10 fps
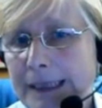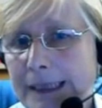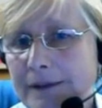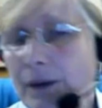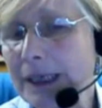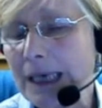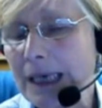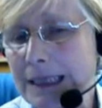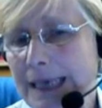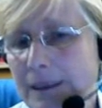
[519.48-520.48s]
So in
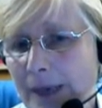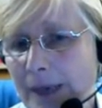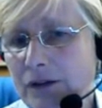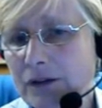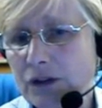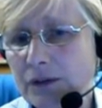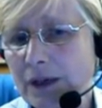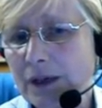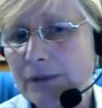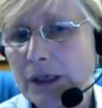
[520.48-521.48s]
our database is just
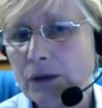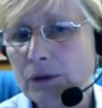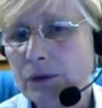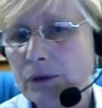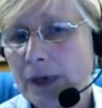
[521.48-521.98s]
giving you,